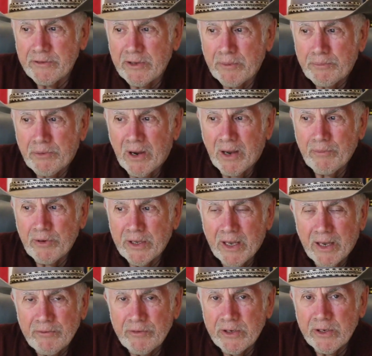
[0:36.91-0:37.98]
you probably
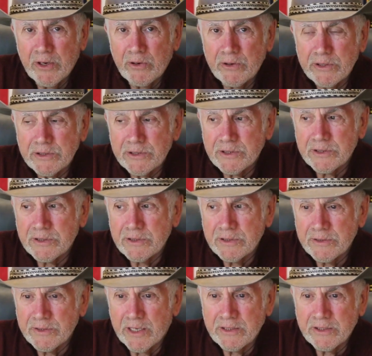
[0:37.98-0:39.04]
haven't
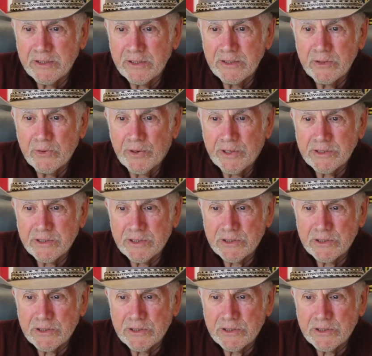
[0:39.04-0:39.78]
noticed that the U.S.